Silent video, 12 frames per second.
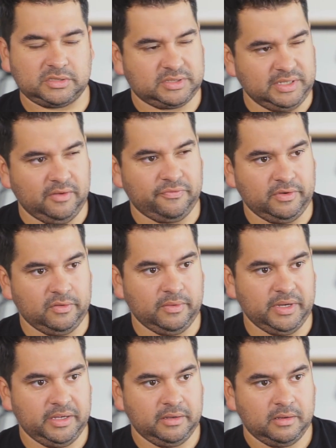itself in a
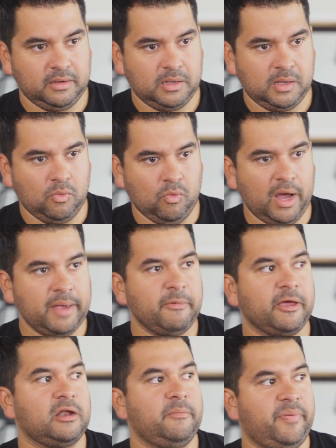way, why am
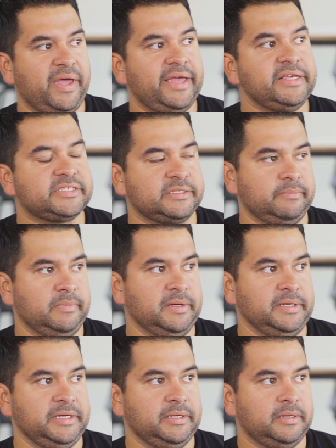I going to pay
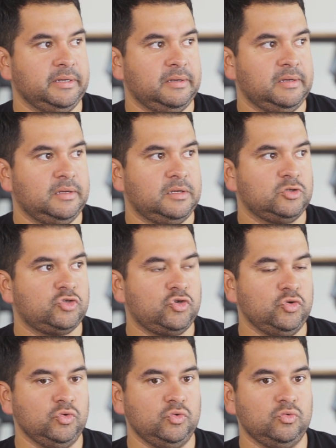somebody
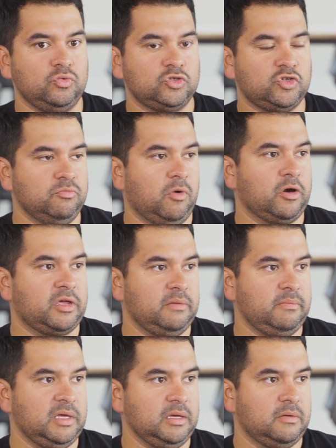to
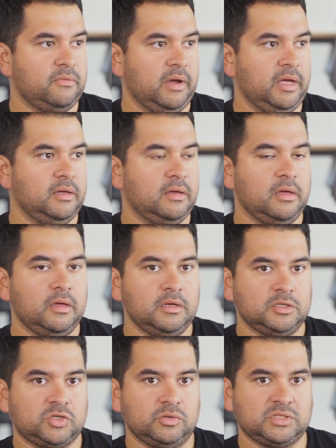market me, right? Mm-hmm.
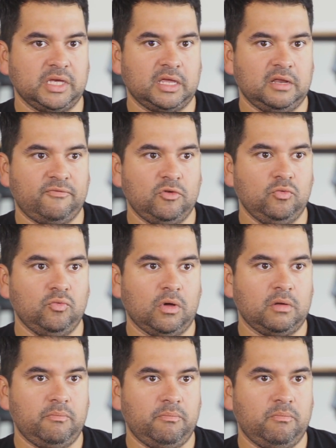So it's like, and if you
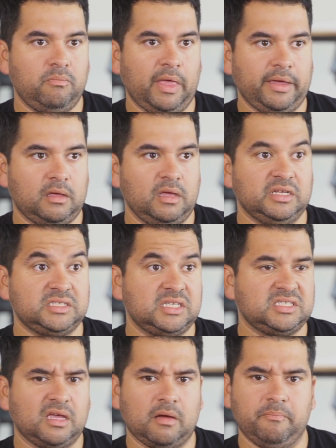want to, like, in a
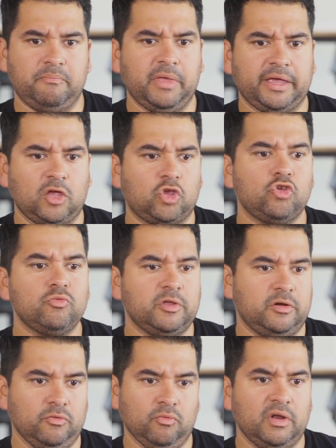sense, like a
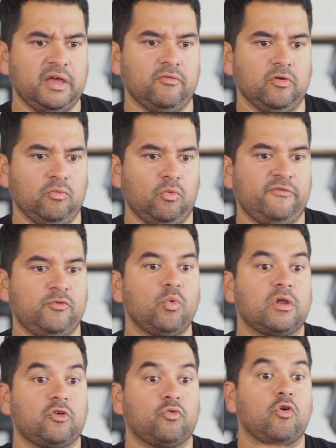human or whatever, if you
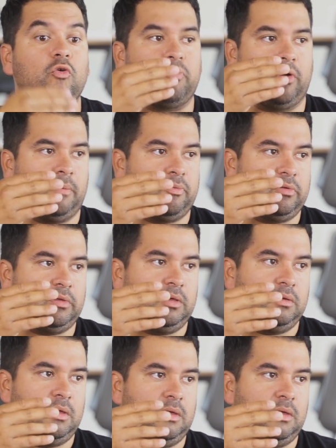want to grow properly,